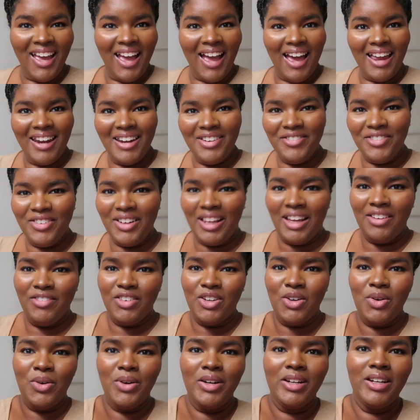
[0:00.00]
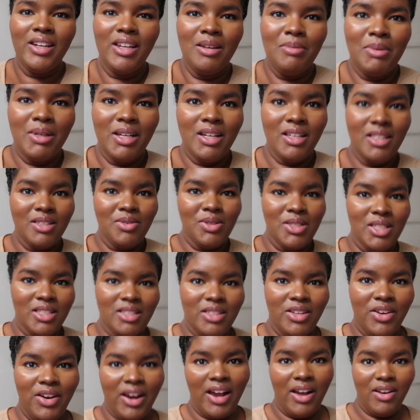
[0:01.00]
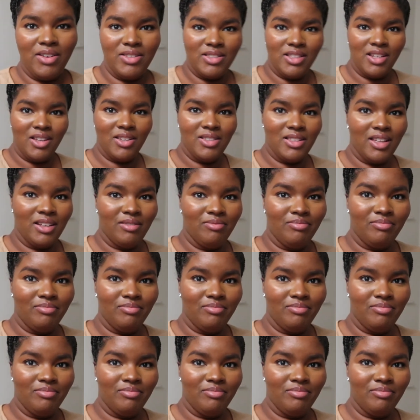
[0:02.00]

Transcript: I didn't feel like recording it because it was in their house and I was like,